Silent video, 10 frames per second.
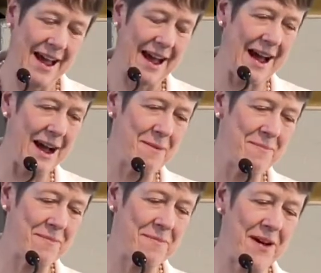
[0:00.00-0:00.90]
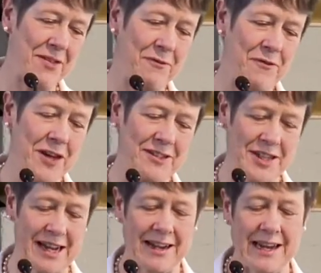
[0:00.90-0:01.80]
The first
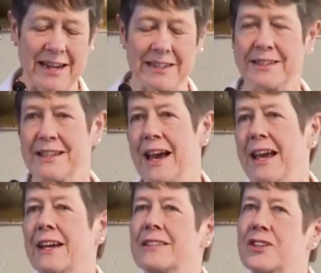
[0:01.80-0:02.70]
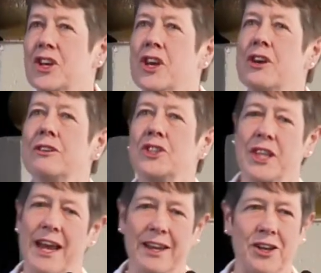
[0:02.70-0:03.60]
thing I'd like to say is a huge
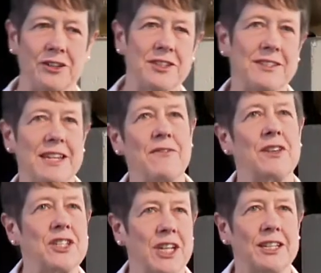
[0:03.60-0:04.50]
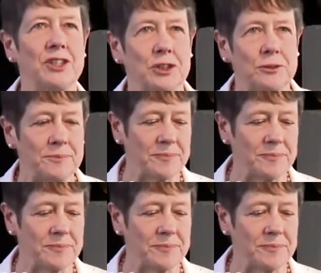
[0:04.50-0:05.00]
thank you to Stephen Tyndall.